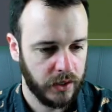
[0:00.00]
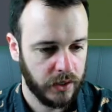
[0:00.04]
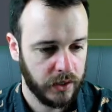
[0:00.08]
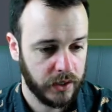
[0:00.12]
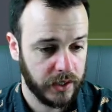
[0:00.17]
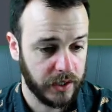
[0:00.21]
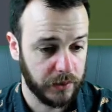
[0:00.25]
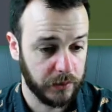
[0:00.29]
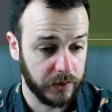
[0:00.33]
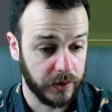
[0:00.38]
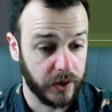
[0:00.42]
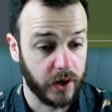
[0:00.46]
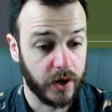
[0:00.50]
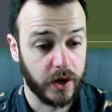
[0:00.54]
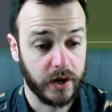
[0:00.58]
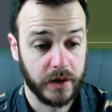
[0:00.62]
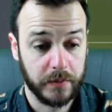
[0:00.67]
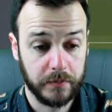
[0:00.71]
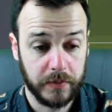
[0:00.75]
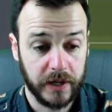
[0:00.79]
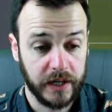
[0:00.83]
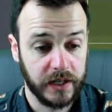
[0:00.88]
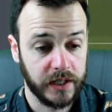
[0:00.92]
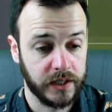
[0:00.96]
Here we go, an
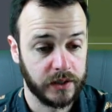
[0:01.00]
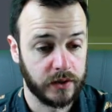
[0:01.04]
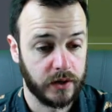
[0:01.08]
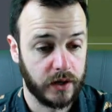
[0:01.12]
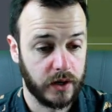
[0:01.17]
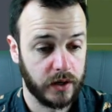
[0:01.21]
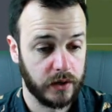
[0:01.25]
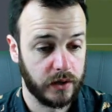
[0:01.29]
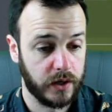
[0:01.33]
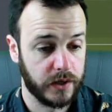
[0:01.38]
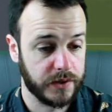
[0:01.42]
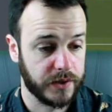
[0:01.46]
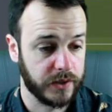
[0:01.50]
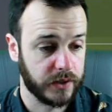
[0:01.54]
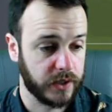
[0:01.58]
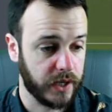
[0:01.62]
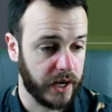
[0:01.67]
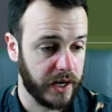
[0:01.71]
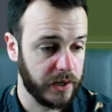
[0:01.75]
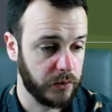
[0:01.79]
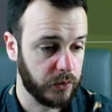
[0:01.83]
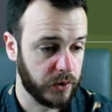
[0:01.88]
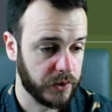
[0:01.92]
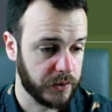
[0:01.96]
immediate highlight. So
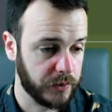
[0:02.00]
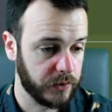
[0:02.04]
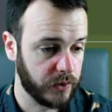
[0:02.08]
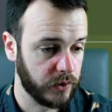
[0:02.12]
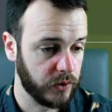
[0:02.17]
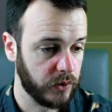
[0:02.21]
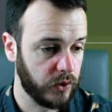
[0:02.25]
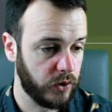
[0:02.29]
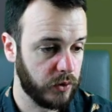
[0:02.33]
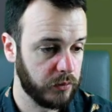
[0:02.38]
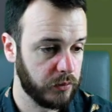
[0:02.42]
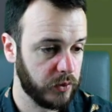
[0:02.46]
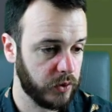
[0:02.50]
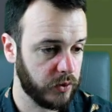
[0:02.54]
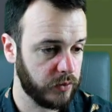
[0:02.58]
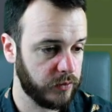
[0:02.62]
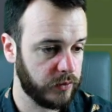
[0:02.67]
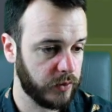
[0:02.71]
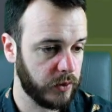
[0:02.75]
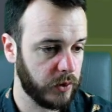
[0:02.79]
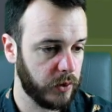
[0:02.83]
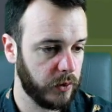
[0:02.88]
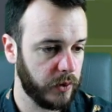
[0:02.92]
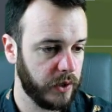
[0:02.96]
Cade Watts with a long ball
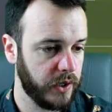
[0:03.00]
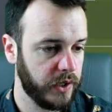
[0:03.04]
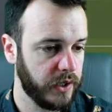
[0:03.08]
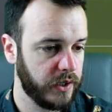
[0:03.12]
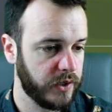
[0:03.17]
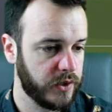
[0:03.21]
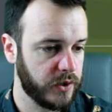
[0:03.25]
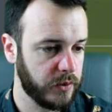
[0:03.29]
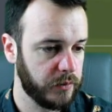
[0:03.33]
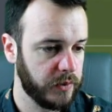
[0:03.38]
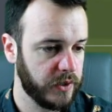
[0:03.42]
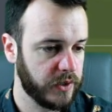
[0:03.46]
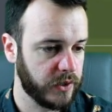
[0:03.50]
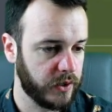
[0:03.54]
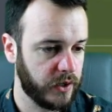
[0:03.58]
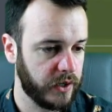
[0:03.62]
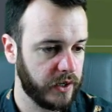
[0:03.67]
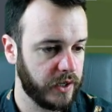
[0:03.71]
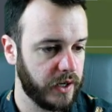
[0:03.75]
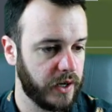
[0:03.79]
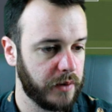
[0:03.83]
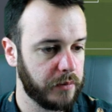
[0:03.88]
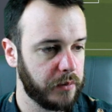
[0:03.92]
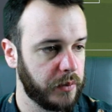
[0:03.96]
forward. It should be
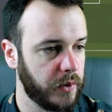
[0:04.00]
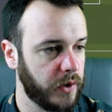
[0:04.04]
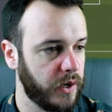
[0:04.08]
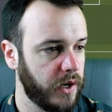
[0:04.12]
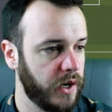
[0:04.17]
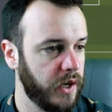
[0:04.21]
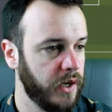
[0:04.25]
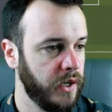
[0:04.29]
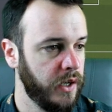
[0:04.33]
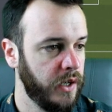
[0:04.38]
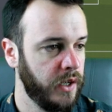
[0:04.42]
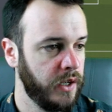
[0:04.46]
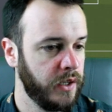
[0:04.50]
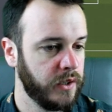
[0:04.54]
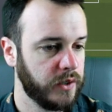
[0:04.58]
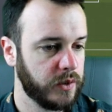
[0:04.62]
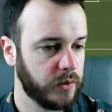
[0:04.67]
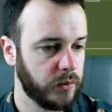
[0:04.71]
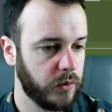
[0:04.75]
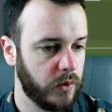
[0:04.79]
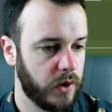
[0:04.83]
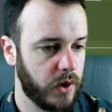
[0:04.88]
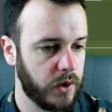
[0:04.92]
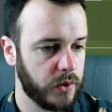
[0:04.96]
tidied up by the
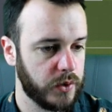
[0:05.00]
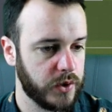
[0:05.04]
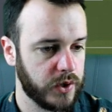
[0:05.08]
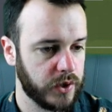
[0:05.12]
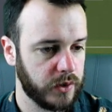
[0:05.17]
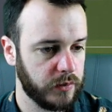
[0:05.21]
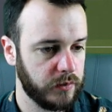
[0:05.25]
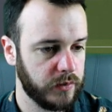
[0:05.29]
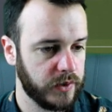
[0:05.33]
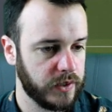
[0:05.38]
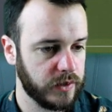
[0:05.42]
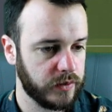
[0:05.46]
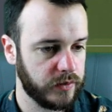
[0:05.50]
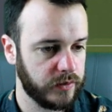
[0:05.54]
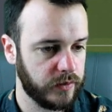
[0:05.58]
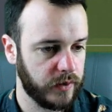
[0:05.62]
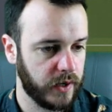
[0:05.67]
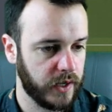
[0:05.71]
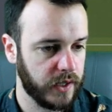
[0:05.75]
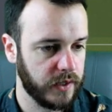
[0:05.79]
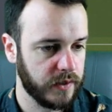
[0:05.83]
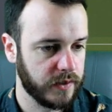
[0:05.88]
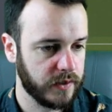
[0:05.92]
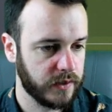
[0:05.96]
Walsham
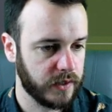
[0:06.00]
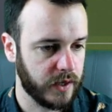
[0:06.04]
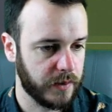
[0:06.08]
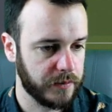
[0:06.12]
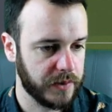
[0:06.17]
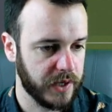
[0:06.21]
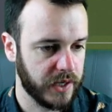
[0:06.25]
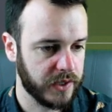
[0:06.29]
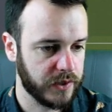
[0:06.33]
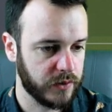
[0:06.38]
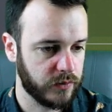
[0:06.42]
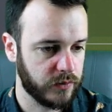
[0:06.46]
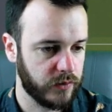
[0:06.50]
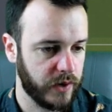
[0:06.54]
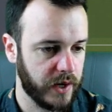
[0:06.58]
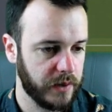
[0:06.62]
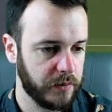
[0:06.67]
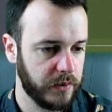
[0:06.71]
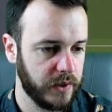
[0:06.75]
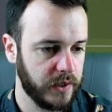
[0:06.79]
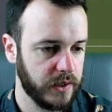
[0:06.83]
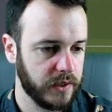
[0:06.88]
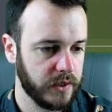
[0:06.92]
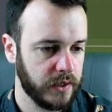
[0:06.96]
defence. Comes out to
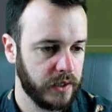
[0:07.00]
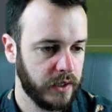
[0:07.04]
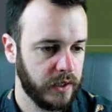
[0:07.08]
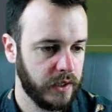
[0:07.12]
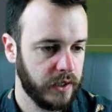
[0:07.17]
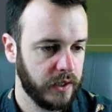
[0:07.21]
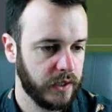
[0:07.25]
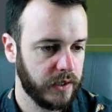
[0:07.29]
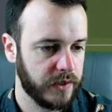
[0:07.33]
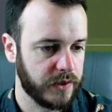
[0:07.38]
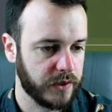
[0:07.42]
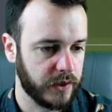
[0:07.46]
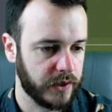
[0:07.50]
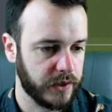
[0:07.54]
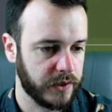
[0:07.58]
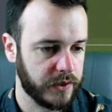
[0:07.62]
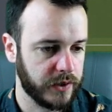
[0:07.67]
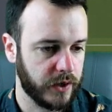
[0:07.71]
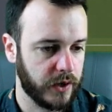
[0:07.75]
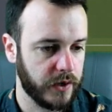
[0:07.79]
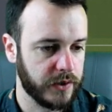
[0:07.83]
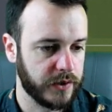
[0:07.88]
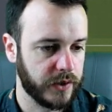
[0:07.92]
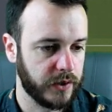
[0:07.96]
Redmond. Inside to
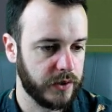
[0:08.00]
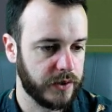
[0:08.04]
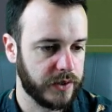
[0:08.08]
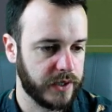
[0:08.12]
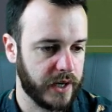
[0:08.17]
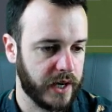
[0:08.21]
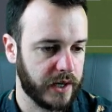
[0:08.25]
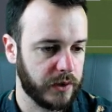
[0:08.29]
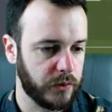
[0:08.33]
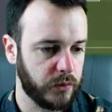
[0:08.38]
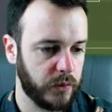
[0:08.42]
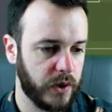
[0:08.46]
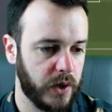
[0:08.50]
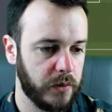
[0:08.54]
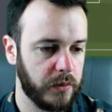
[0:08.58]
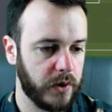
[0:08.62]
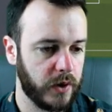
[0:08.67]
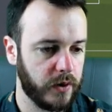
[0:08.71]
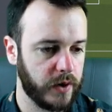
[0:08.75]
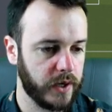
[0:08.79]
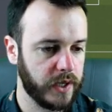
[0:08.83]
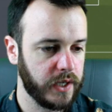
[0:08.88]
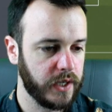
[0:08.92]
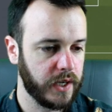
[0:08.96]
Tozer, who's tackled well by
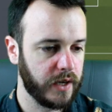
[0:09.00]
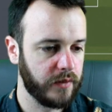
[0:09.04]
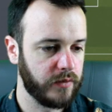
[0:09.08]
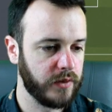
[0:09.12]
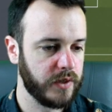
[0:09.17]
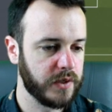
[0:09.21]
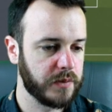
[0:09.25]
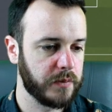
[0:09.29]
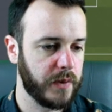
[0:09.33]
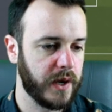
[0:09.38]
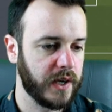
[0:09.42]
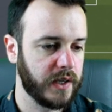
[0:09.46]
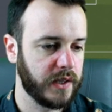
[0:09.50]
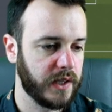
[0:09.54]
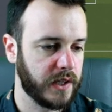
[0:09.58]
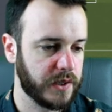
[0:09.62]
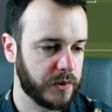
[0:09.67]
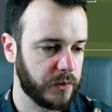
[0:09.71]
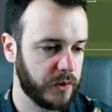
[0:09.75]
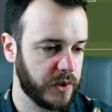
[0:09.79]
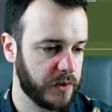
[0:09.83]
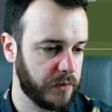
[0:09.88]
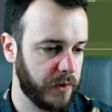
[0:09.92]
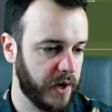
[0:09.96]
Ricky Evans, making that
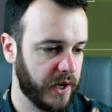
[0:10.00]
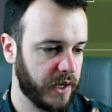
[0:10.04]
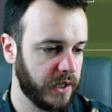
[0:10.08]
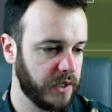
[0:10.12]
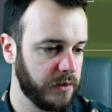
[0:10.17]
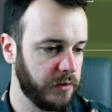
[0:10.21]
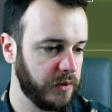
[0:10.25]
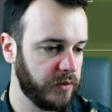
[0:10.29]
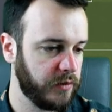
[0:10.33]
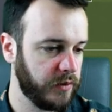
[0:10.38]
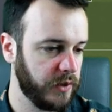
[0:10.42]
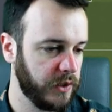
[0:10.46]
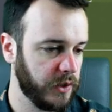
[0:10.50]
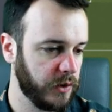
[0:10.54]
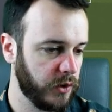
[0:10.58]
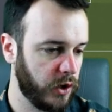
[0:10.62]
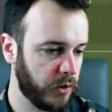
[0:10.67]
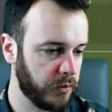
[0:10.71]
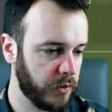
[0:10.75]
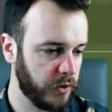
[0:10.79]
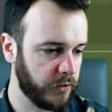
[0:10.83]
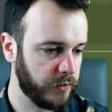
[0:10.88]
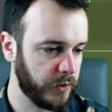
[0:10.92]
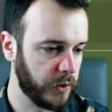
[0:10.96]
switch back into midfield. Long
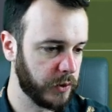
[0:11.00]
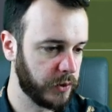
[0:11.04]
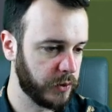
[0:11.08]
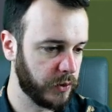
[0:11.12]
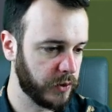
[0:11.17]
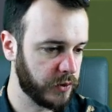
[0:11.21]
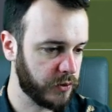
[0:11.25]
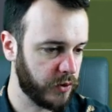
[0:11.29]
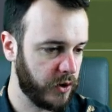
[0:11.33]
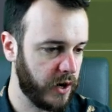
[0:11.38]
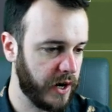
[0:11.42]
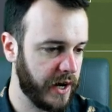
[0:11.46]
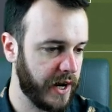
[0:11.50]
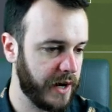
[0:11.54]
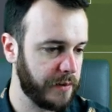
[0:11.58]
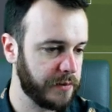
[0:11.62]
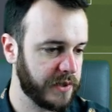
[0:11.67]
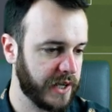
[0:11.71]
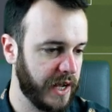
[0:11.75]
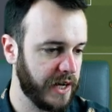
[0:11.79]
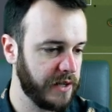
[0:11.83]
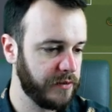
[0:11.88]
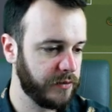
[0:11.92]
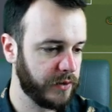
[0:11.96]
ball forward towards Ryan Adams.
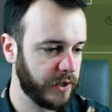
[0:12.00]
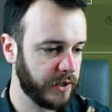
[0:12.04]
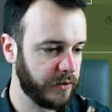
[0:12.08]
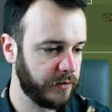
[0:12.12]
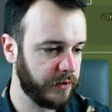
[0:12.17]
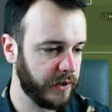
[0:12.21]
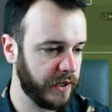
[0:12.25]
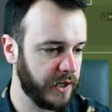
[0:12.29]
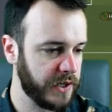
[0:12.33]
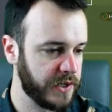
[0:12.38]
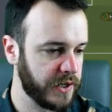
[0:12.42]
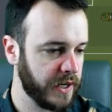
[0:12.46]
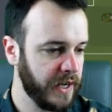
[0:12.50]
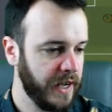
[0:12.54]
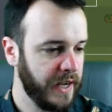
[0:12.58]
Can he find the finish?